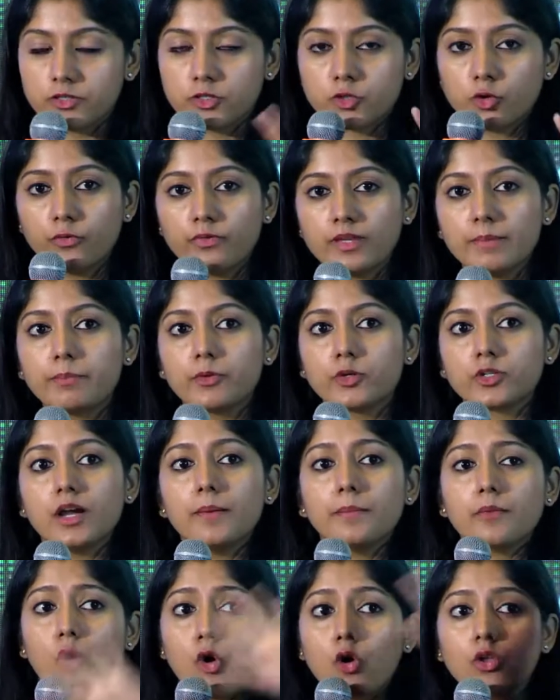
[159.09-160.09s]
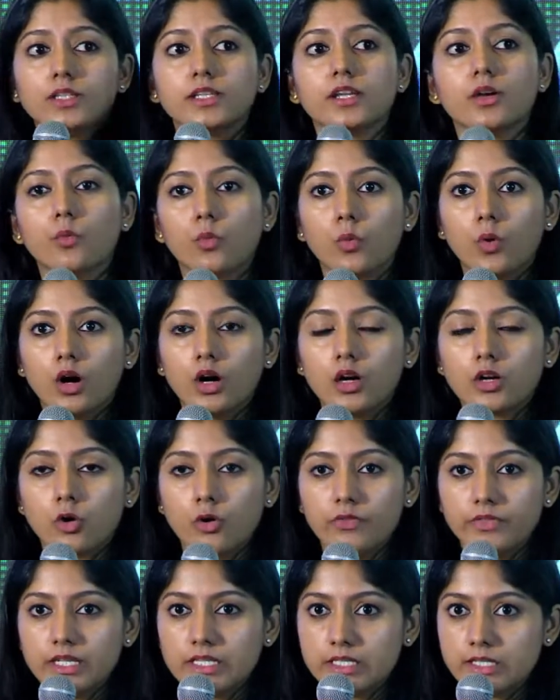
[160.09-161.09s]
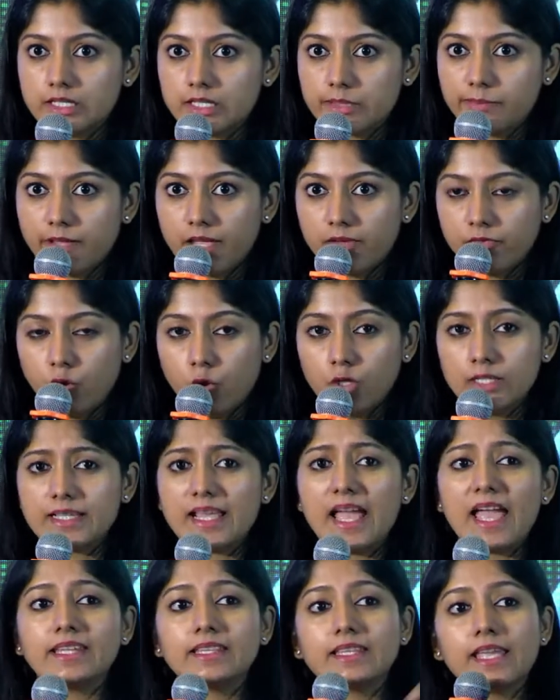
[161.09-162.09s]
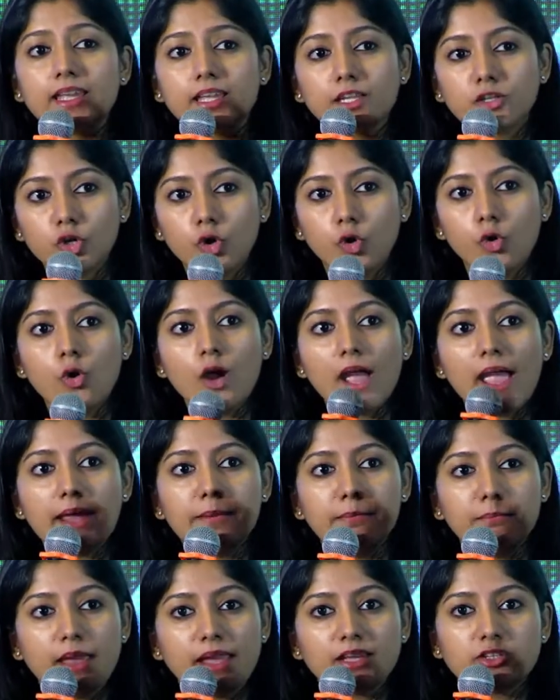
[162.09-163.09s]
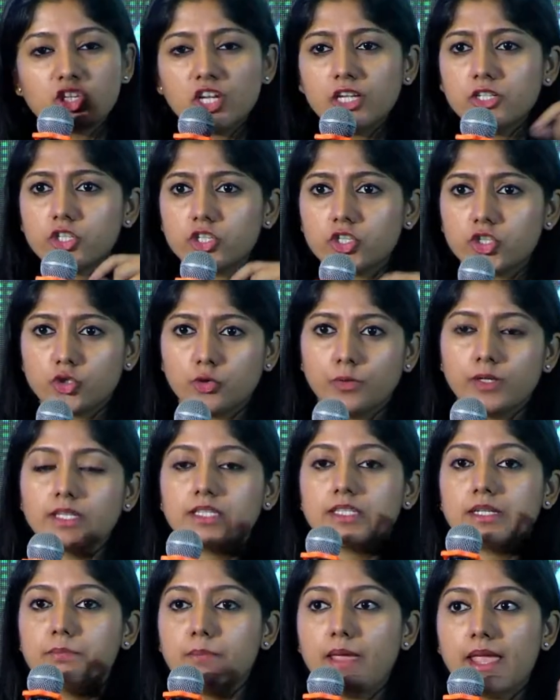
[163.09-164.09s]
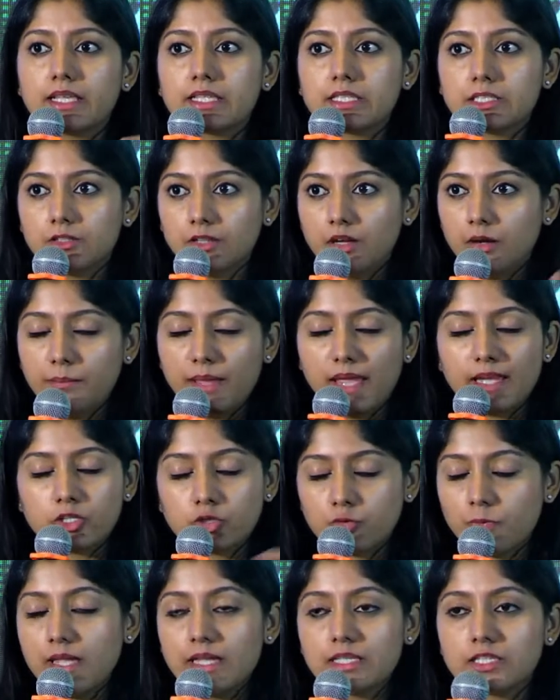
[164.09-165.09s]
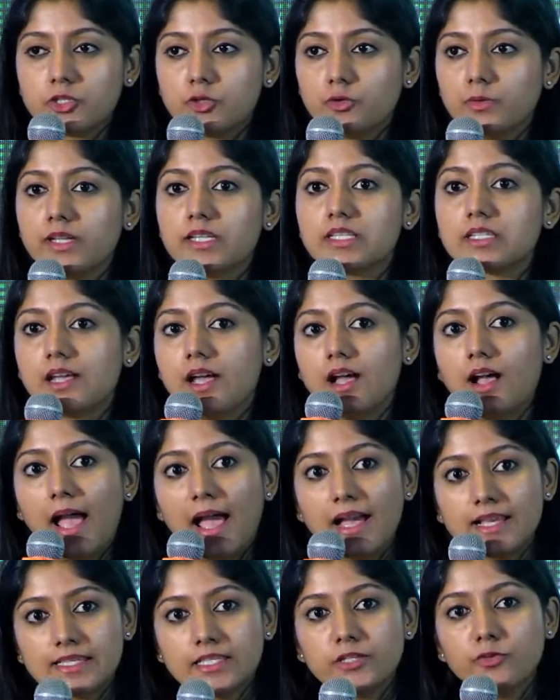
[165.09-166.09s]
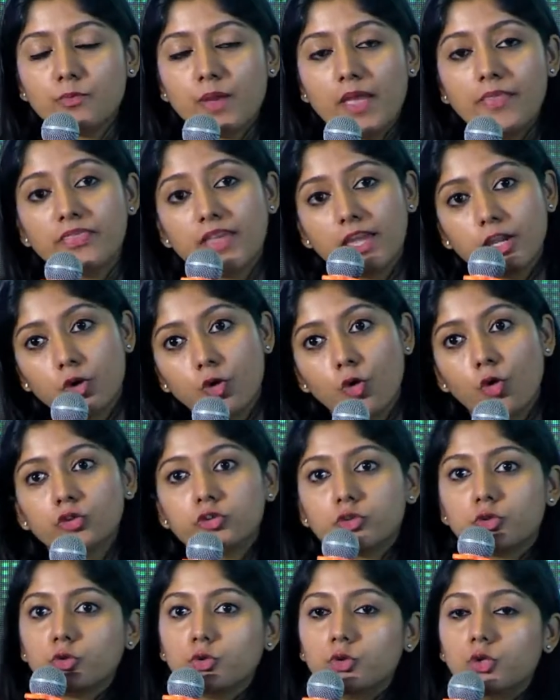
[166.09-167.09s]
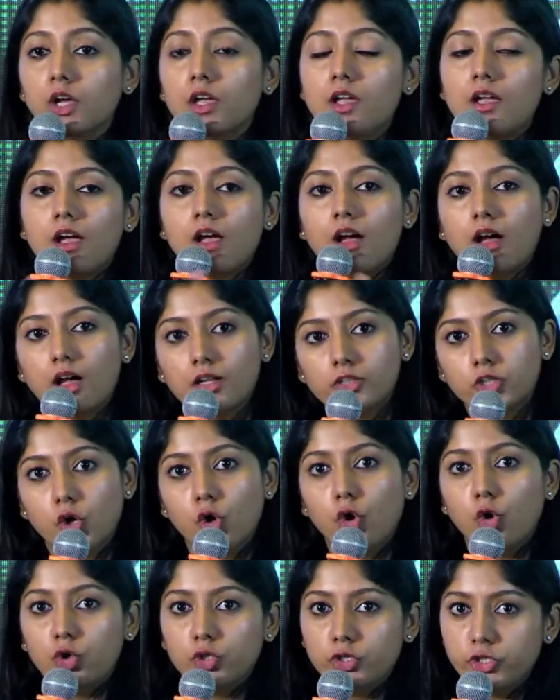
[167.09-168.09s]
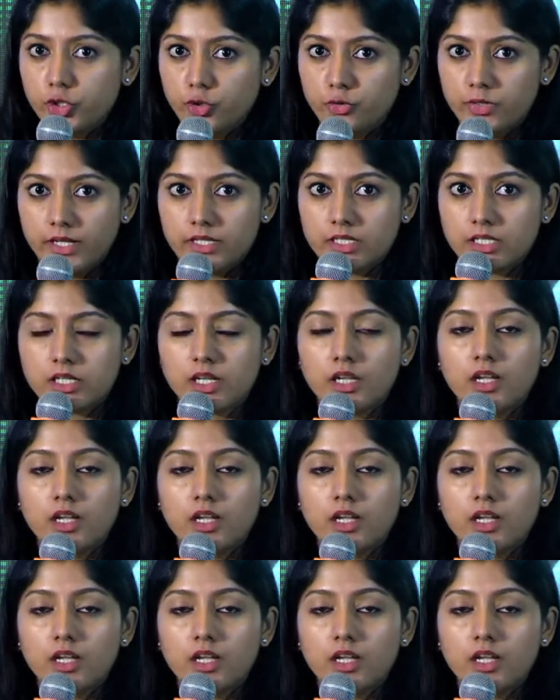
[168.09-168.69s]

So we put up all their work on these display walls, and they can go and make changes to it and make tweaks to it as and when they go through the whole unit.